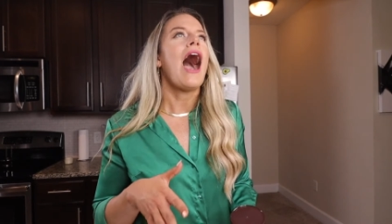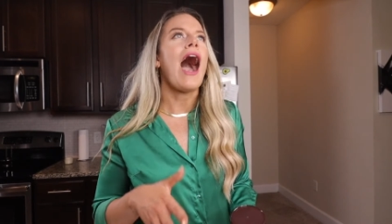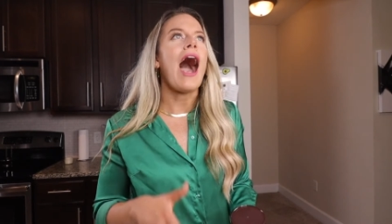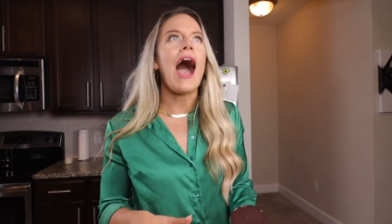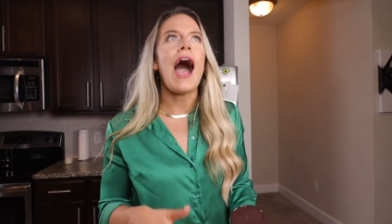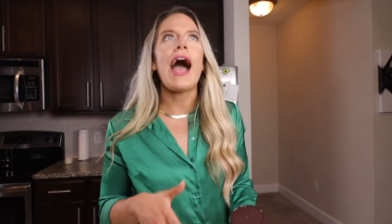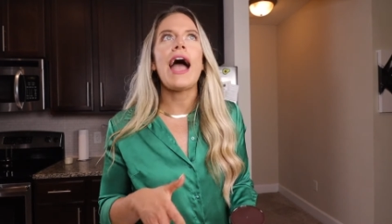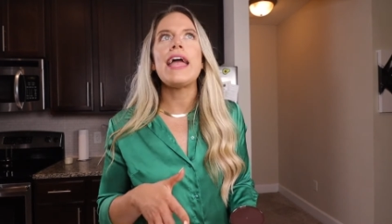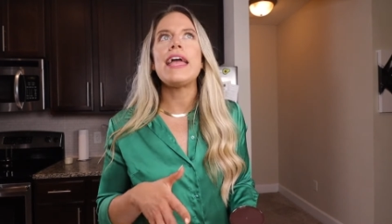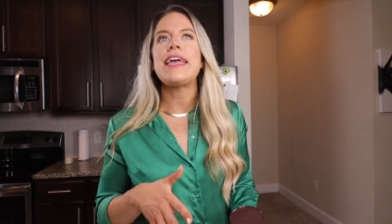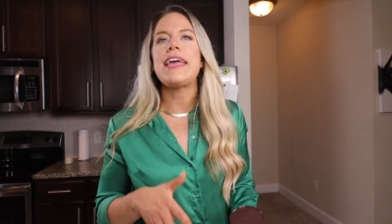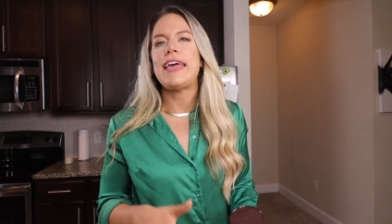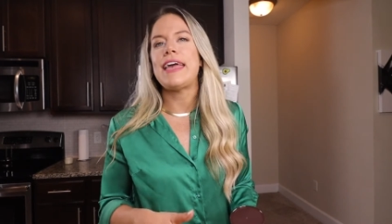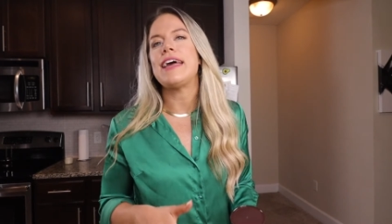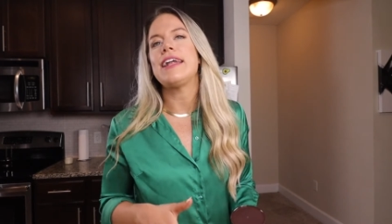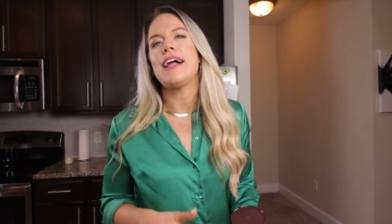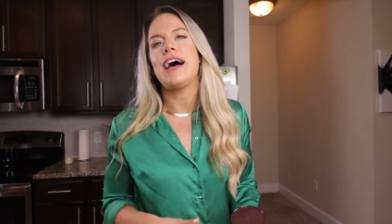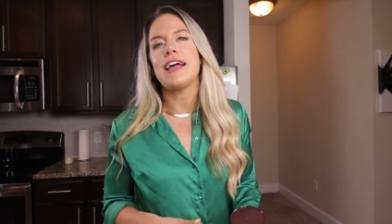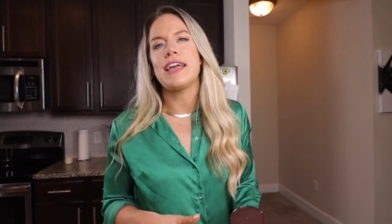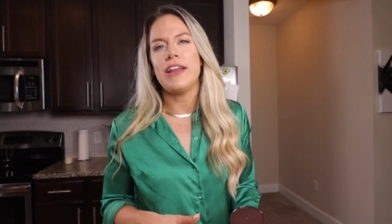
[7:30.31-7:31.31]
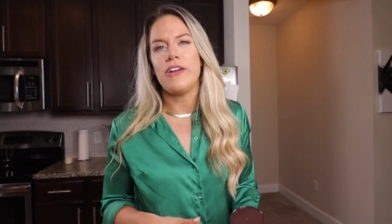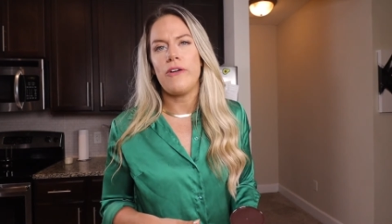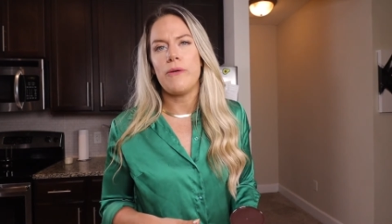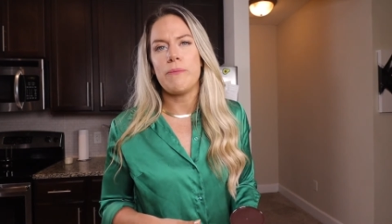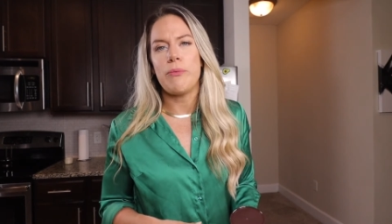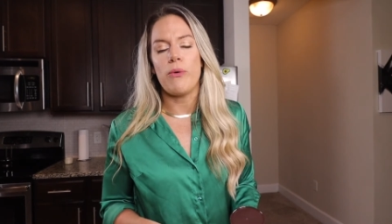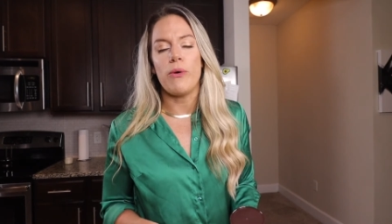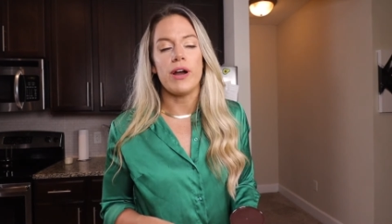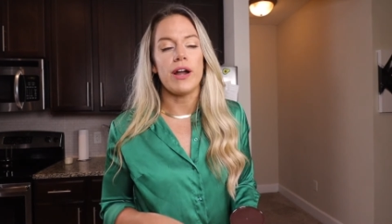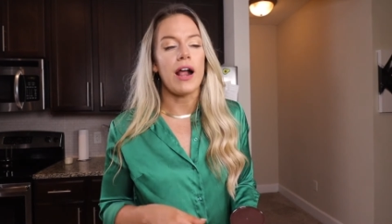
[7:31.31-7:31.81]
I cannot get
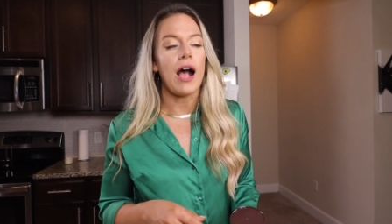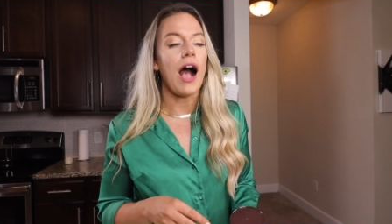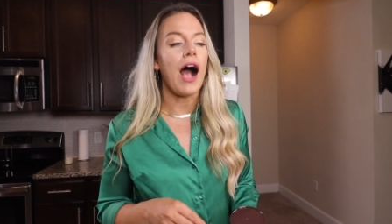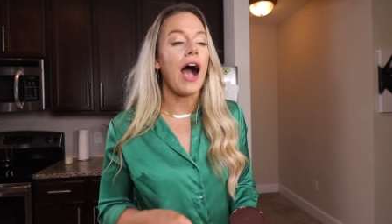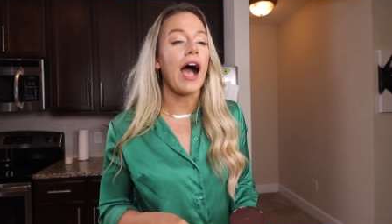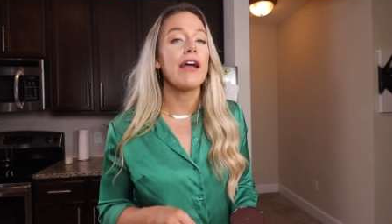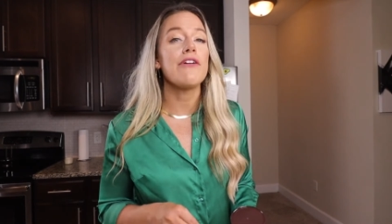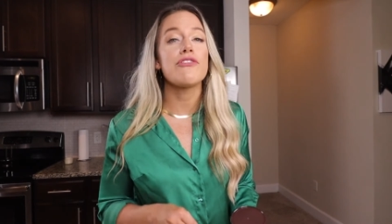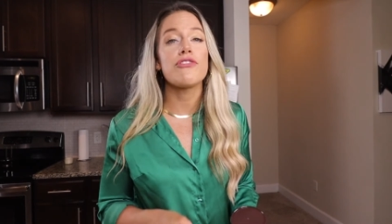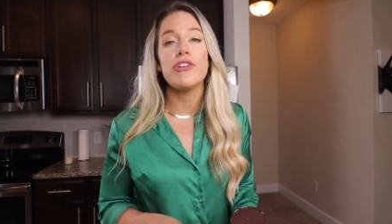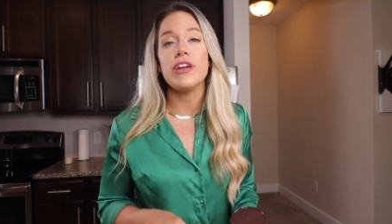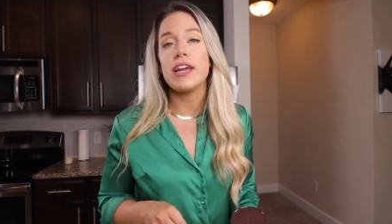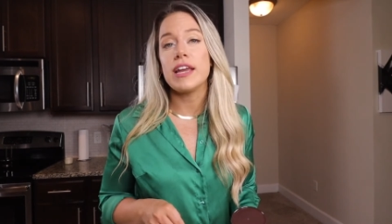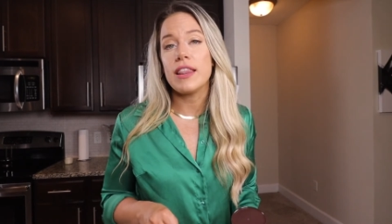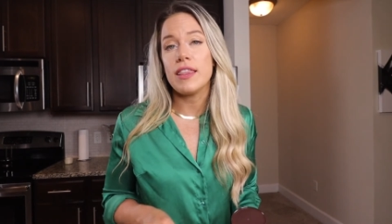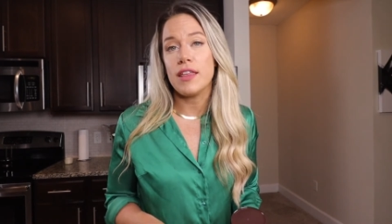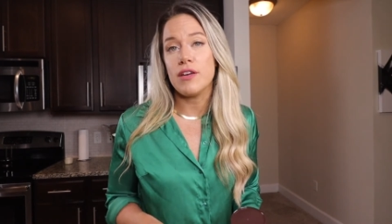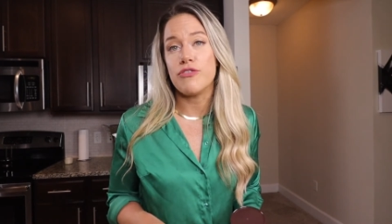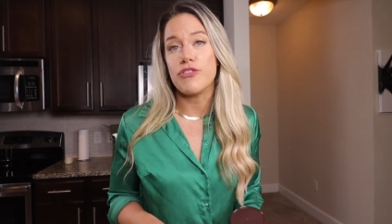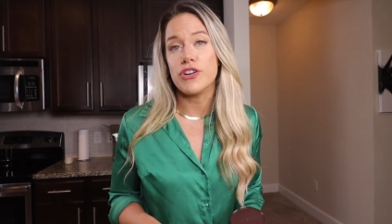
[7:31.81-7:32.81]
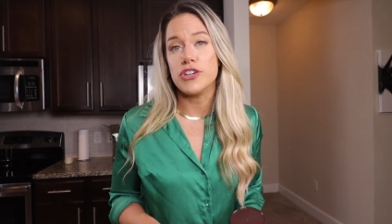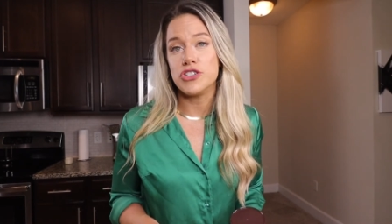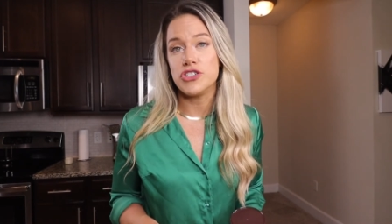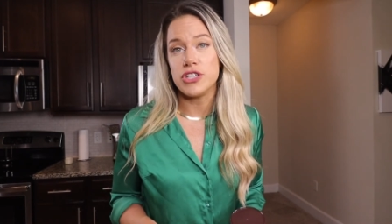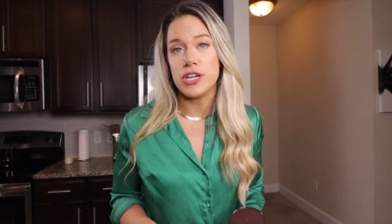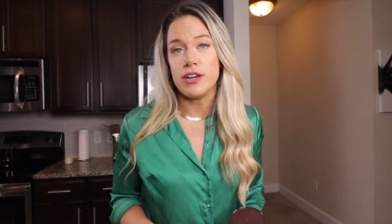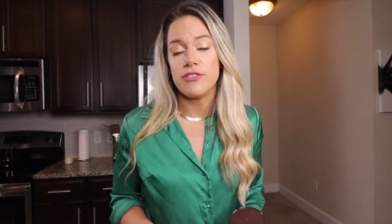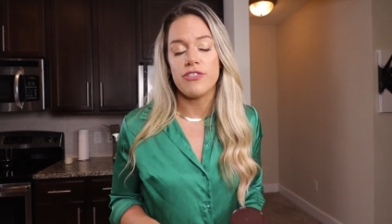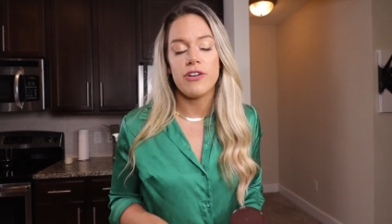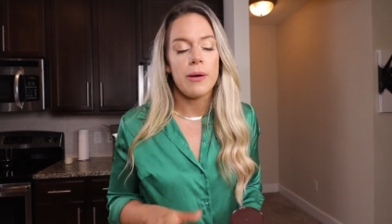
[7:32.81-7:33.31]
on board. I freaking live for
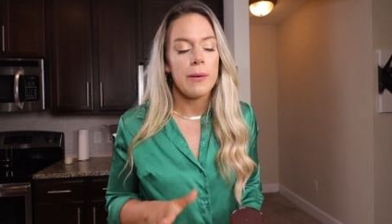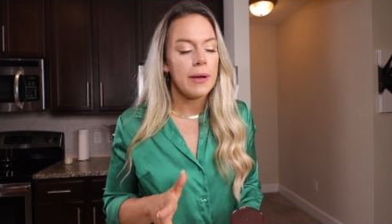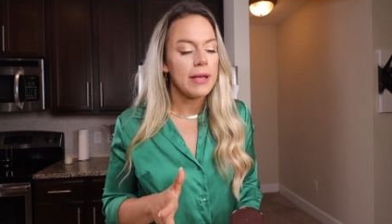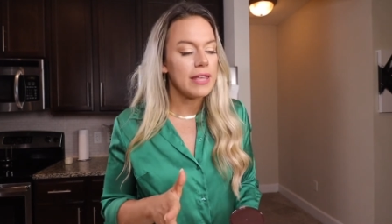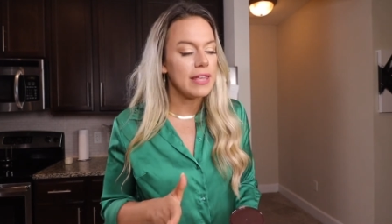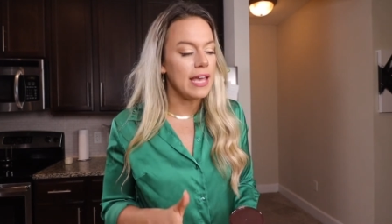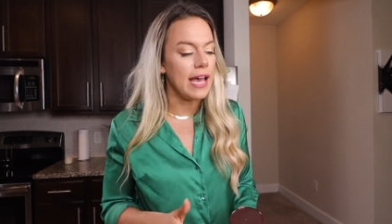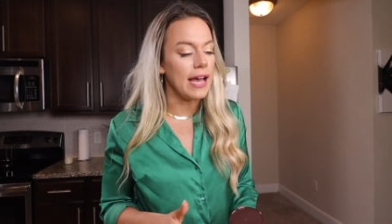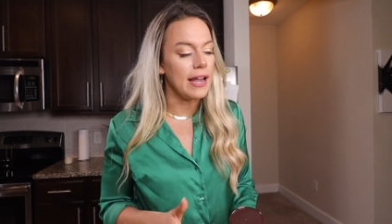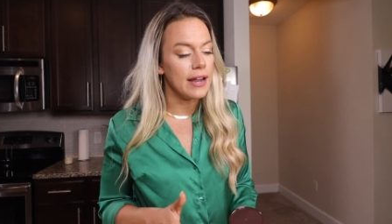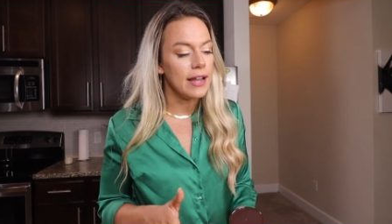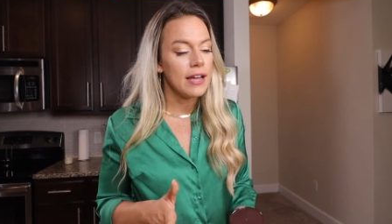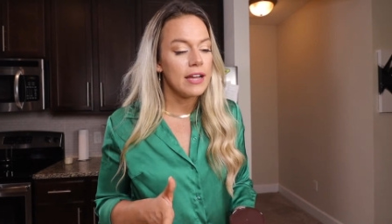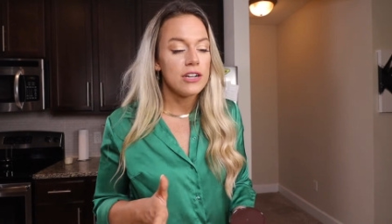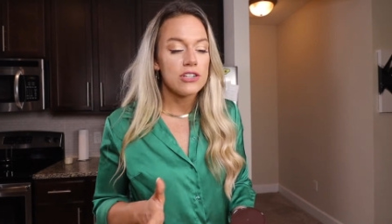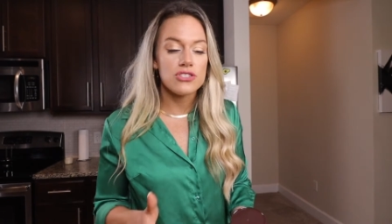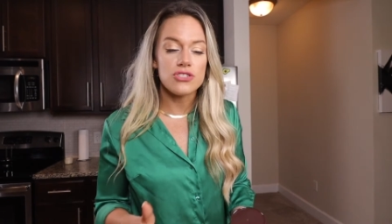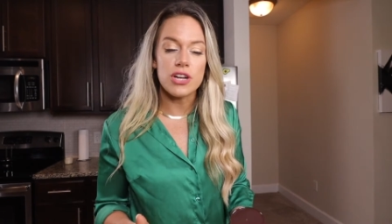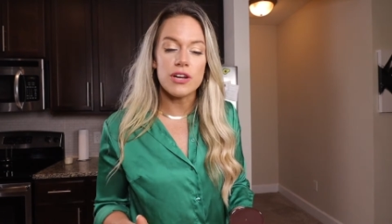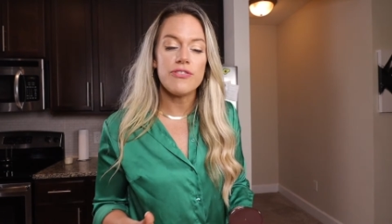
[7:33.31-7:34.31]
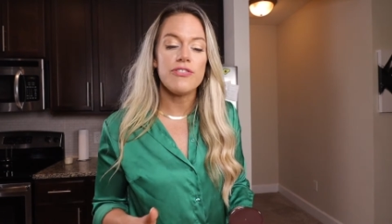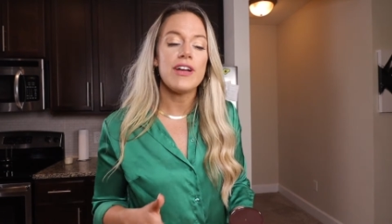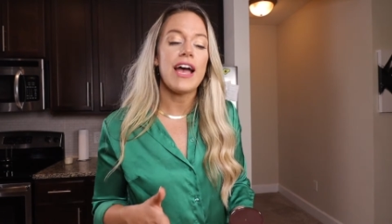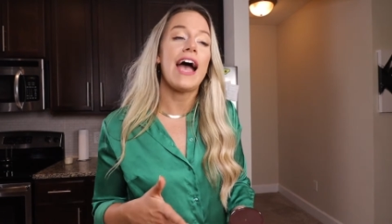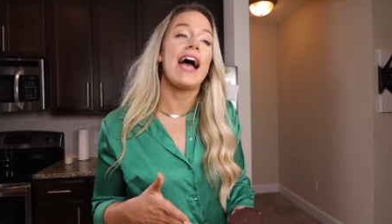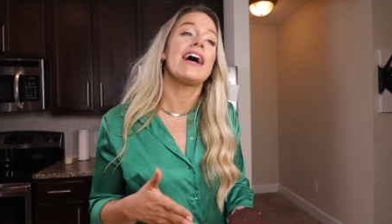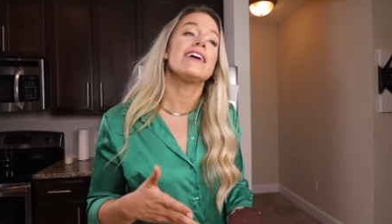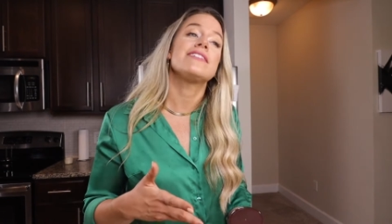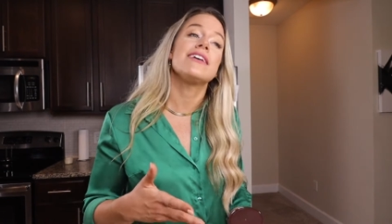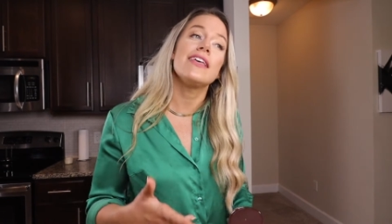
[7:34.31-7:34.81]
Jif. Yet, Jif
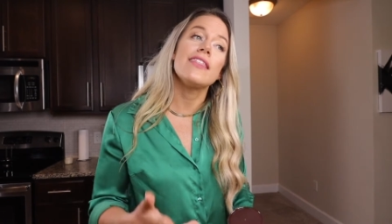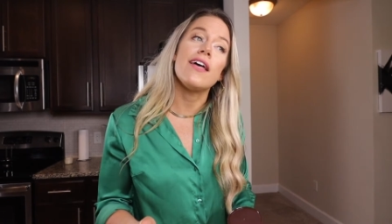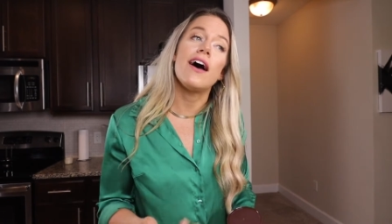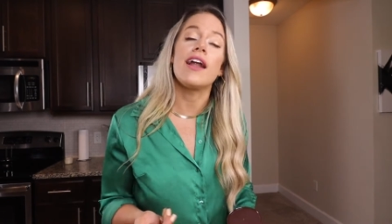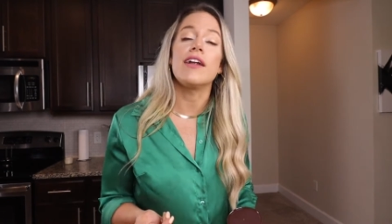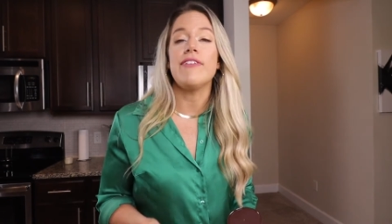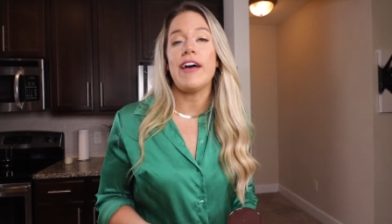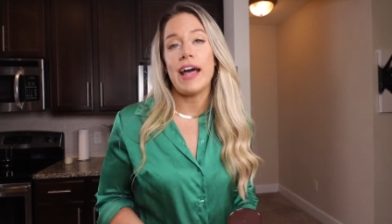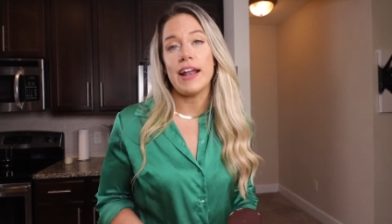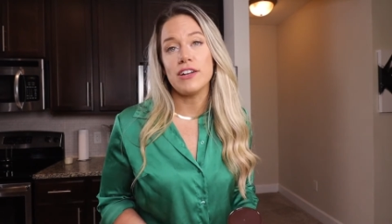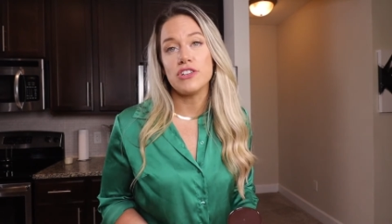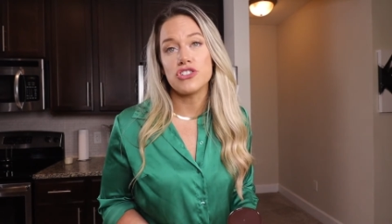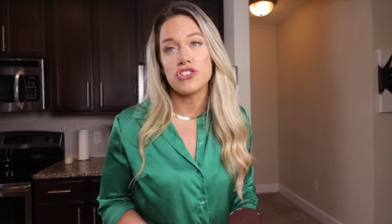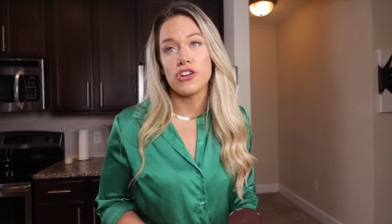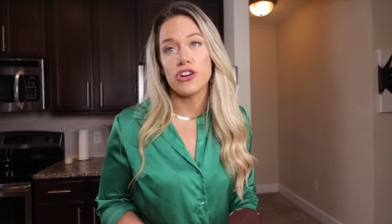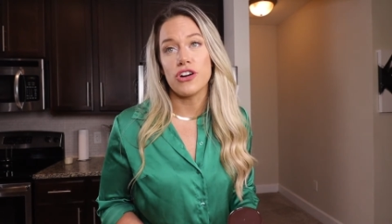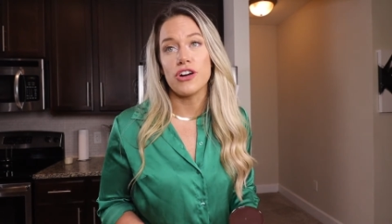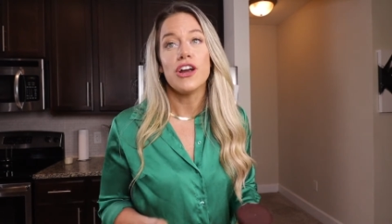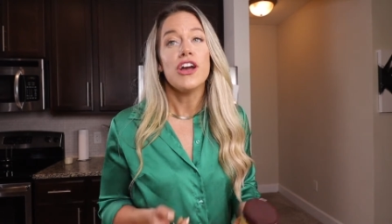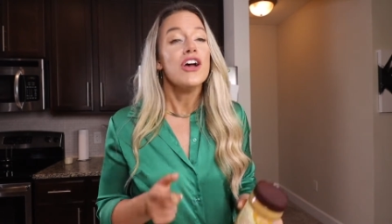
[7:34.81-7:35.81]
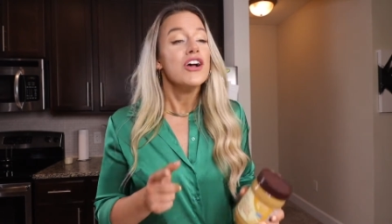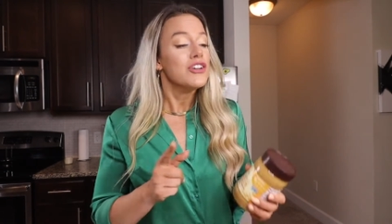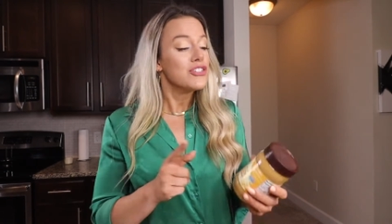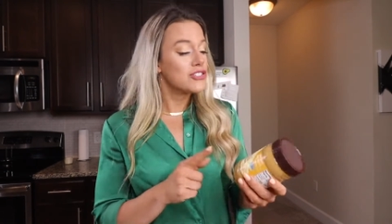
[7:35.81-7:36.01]
has a lot of added sugar.